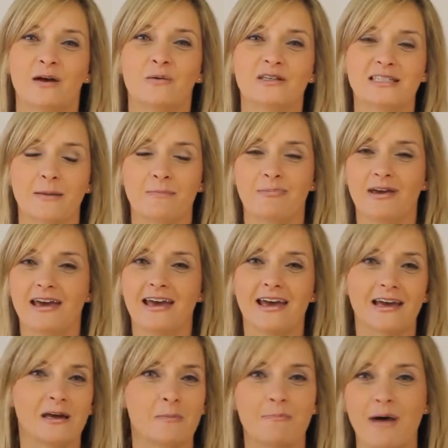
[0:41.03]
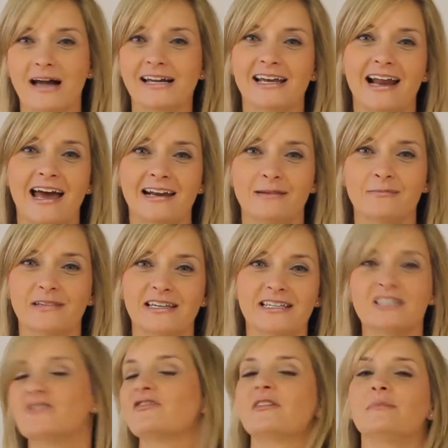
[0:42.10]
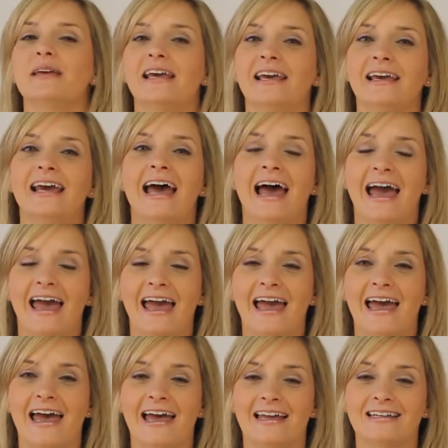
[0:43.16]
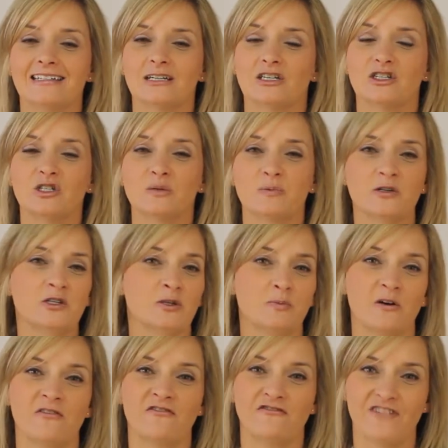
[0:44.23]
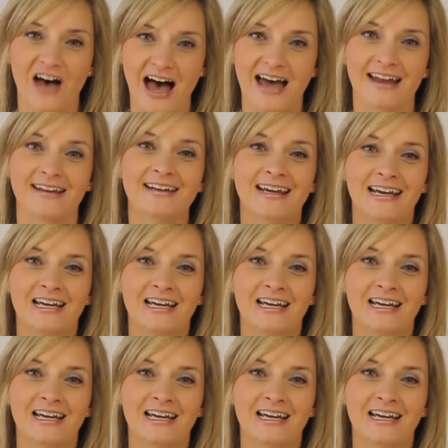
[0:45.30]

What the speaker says: It was a big bucket item list for me and super, super fun